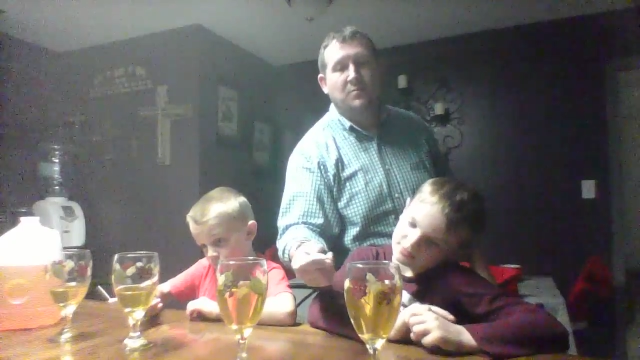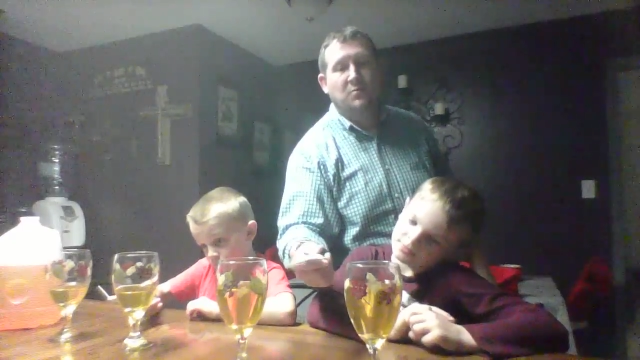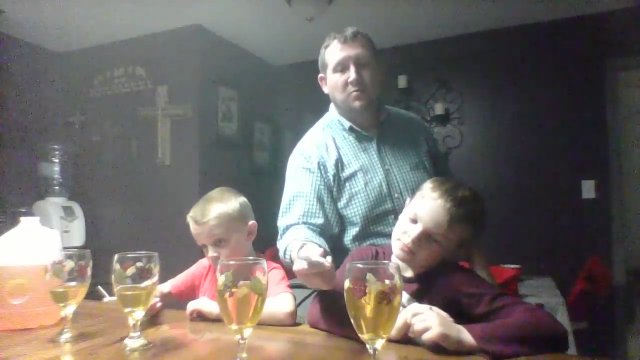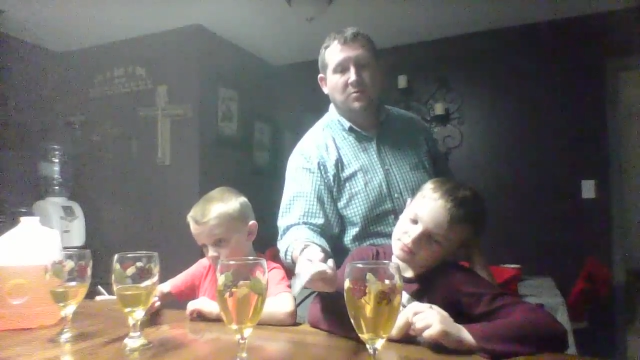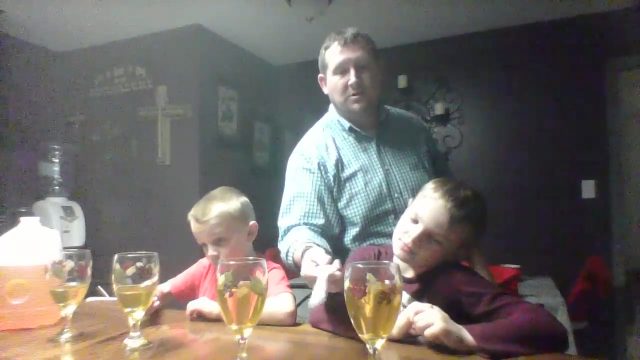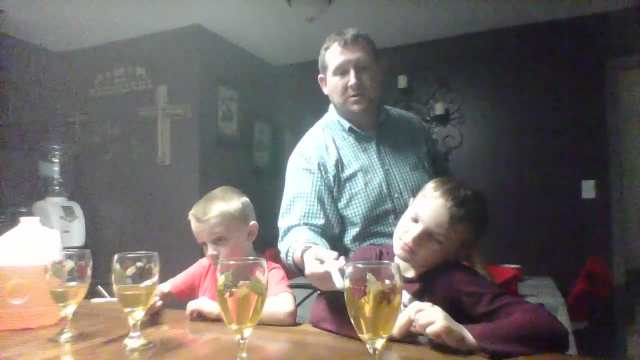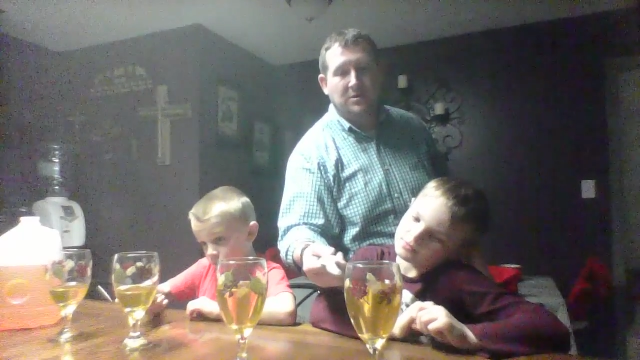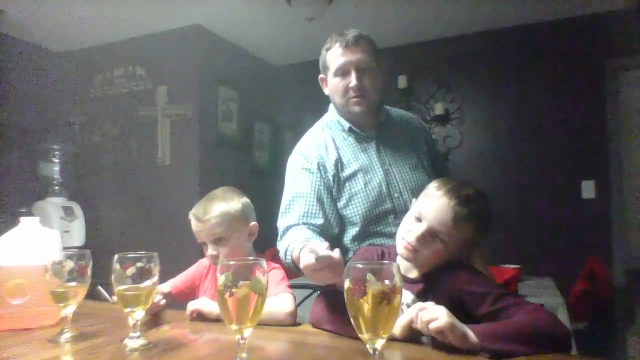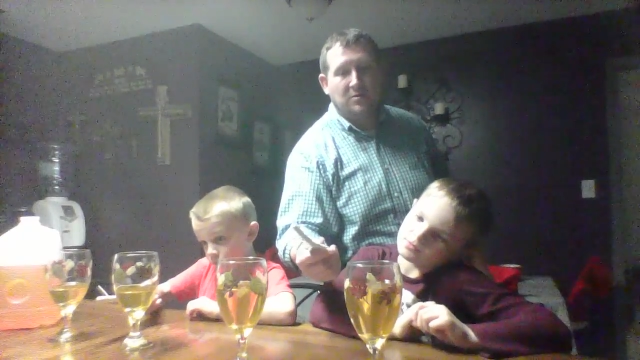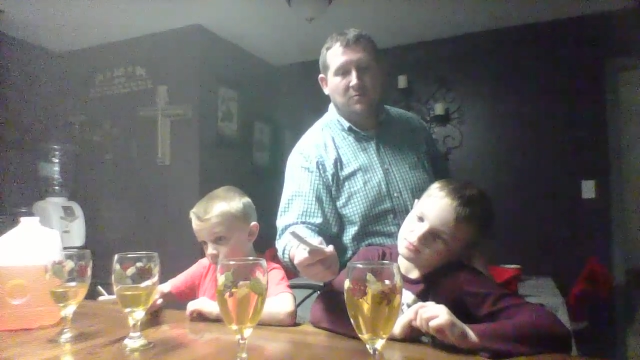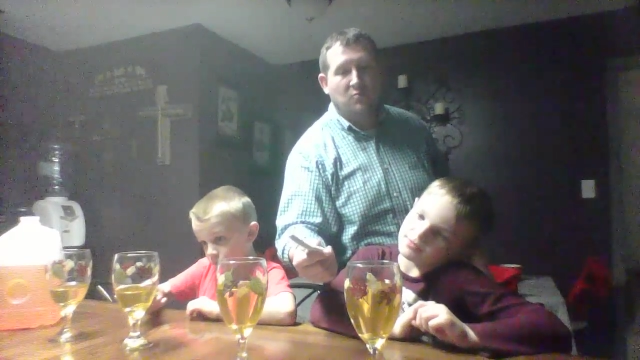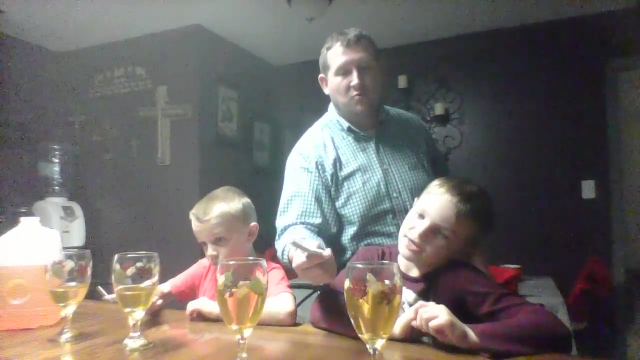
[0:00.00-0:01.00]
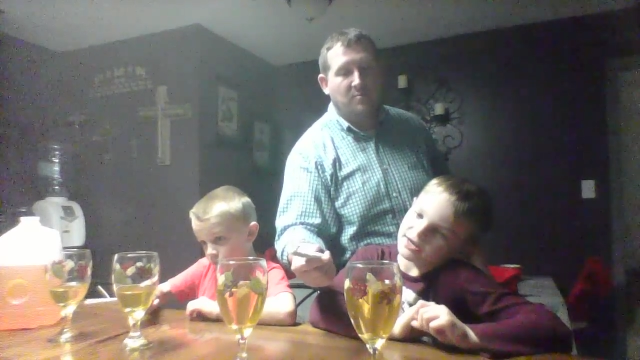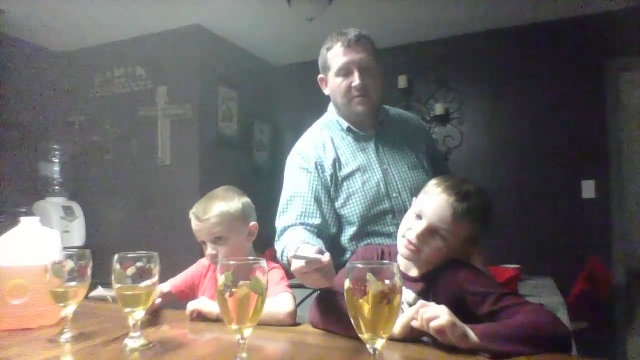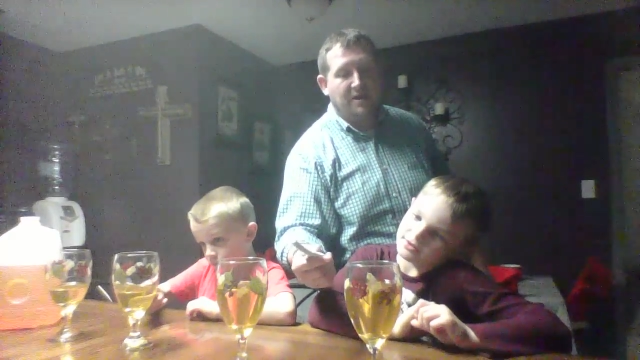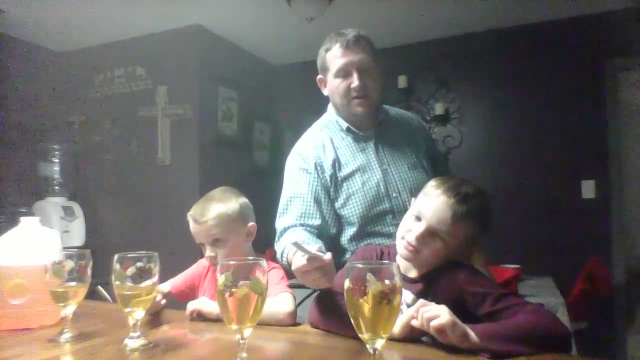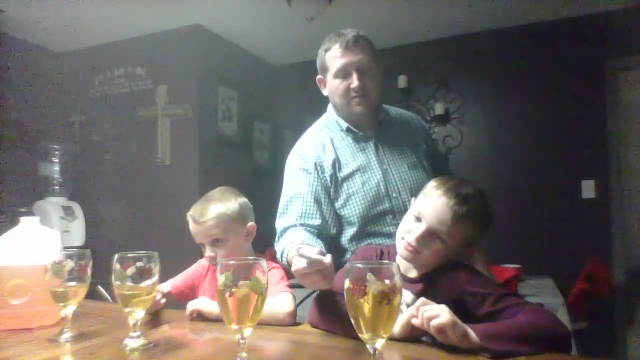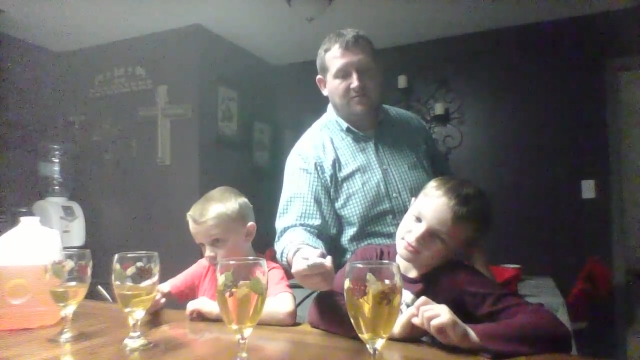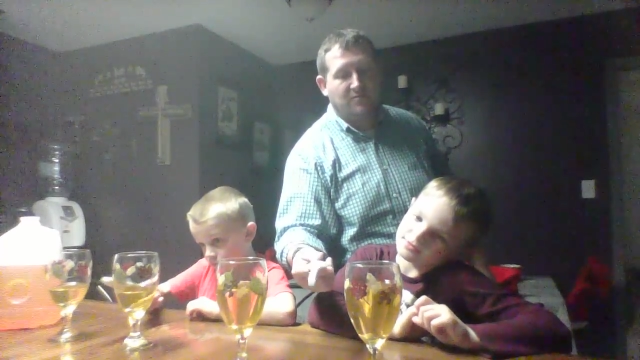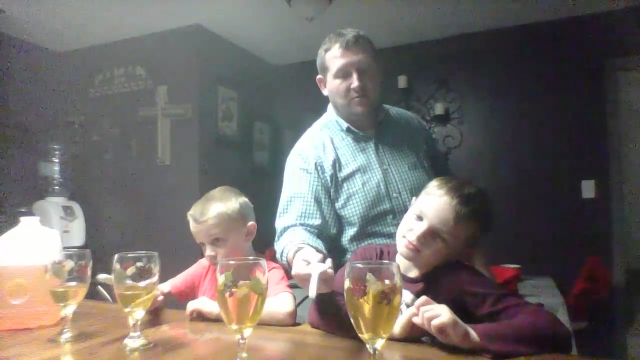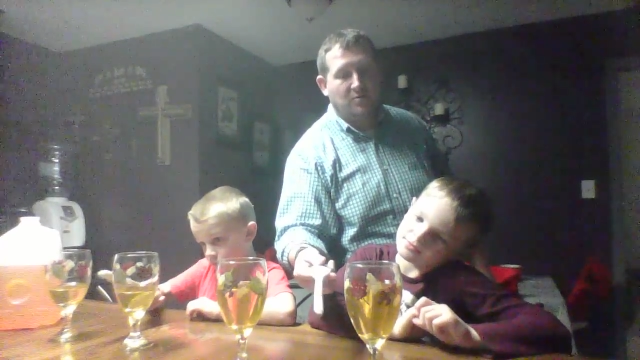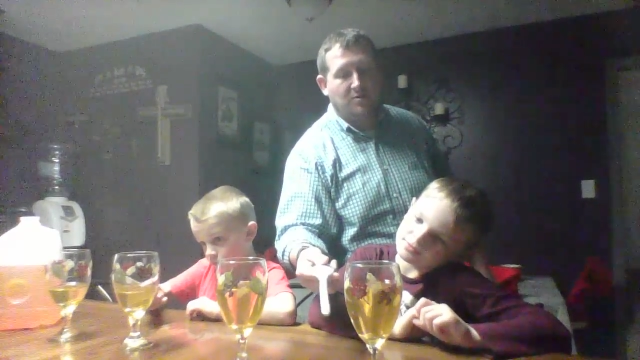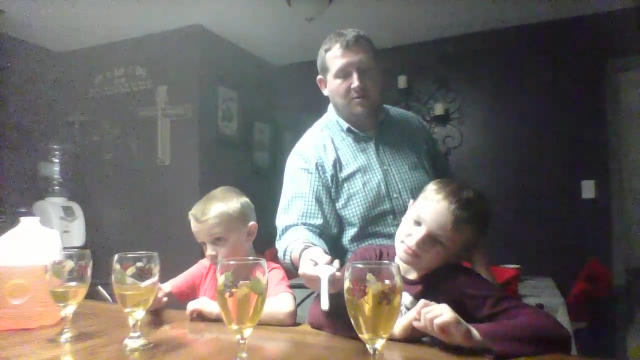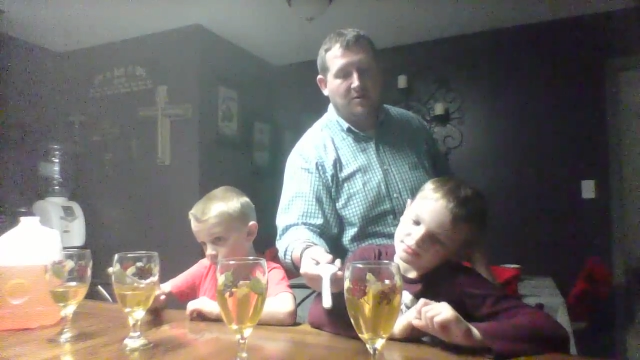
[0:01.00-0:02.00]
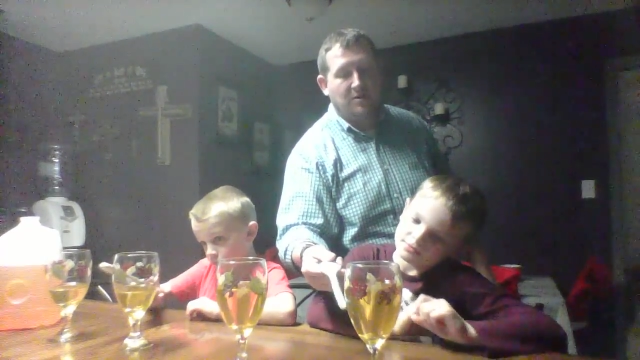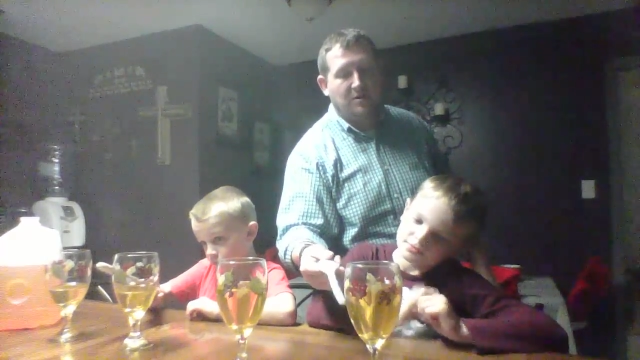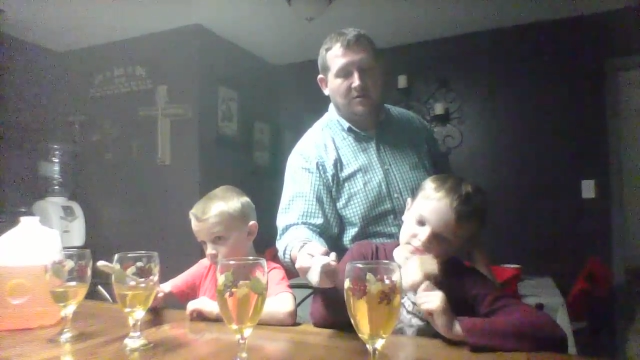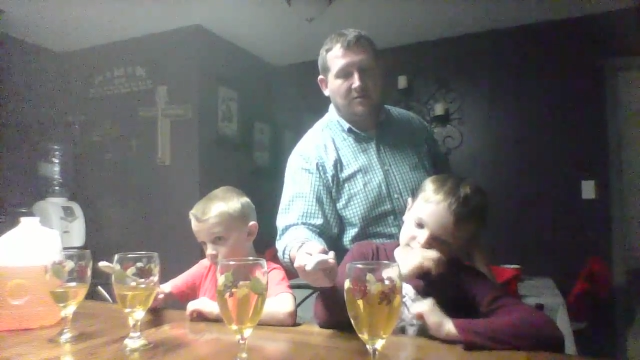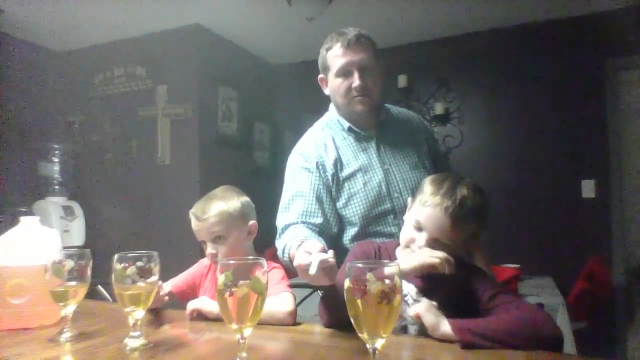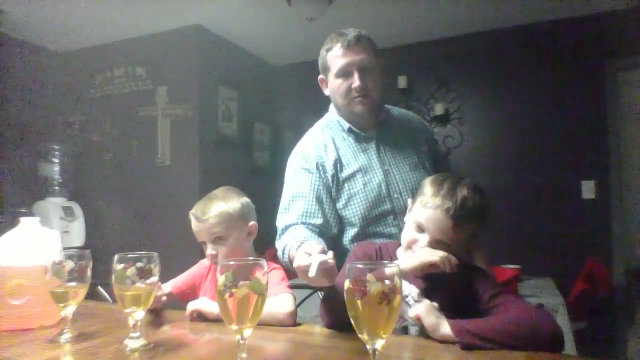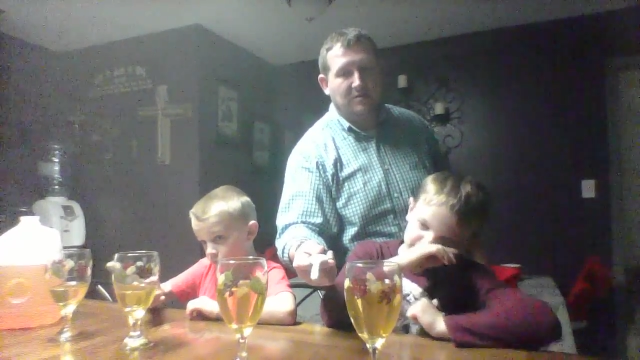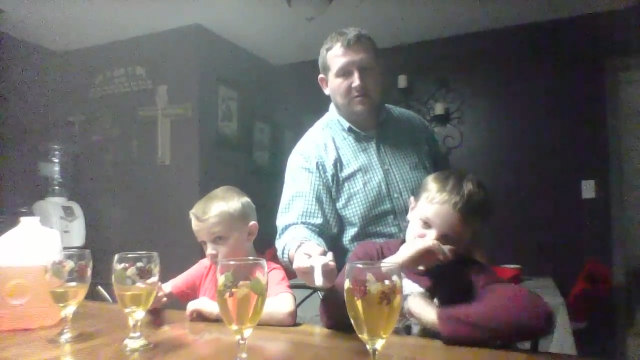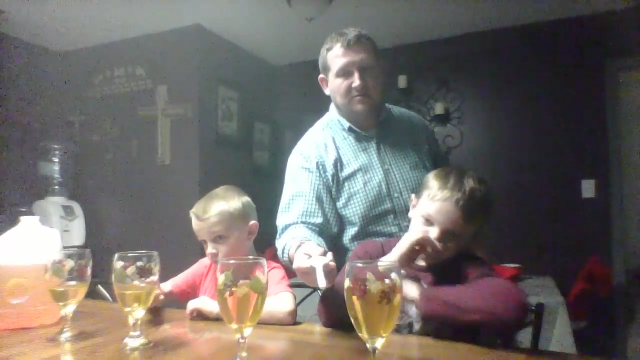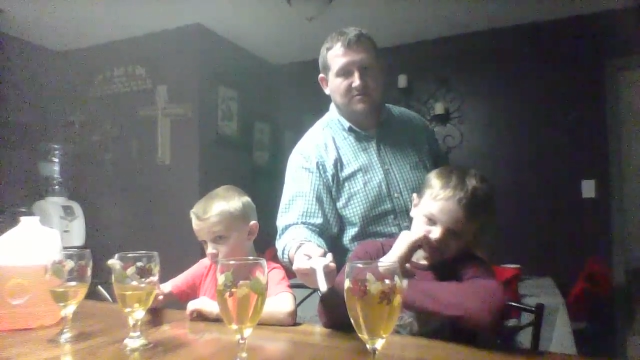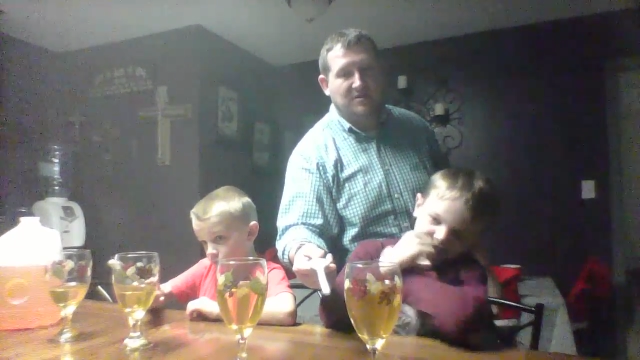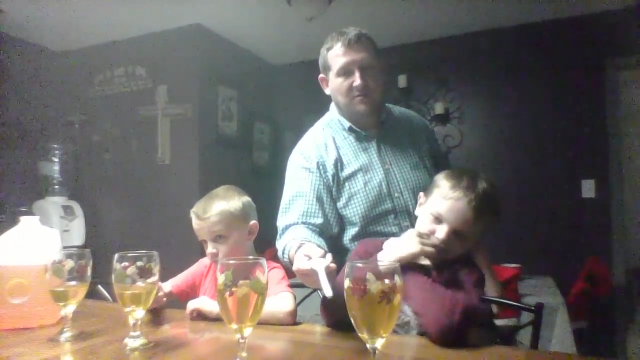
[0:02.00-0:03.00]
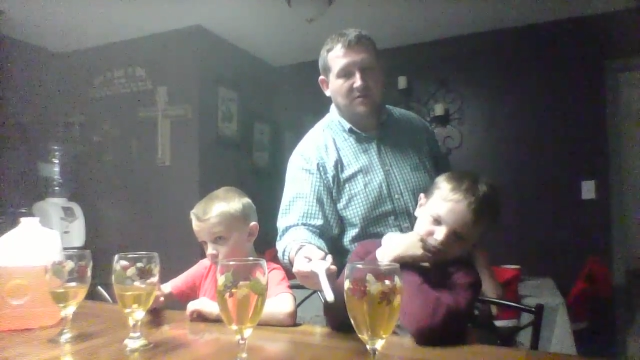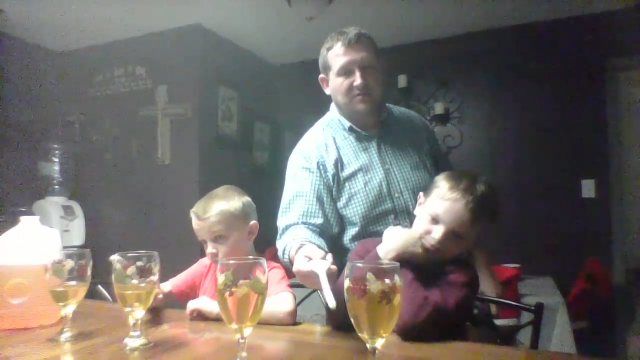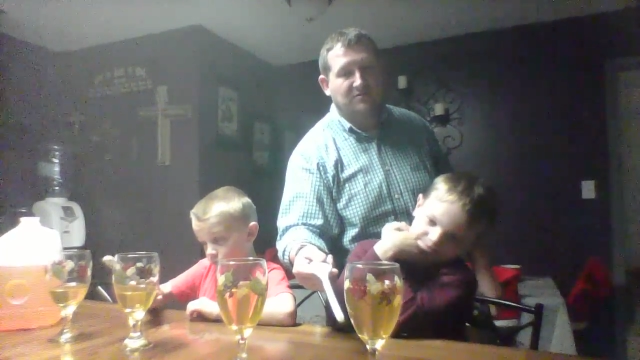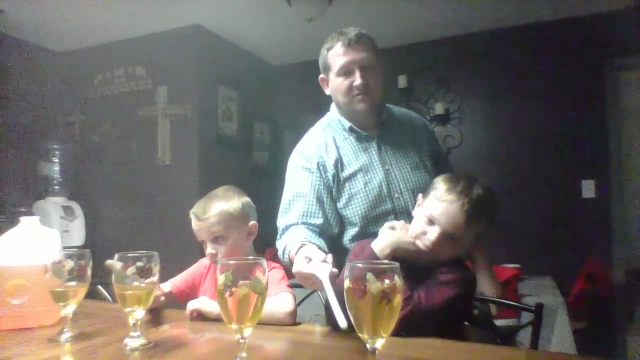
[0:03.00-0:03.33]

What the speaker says: more matter for the sound waves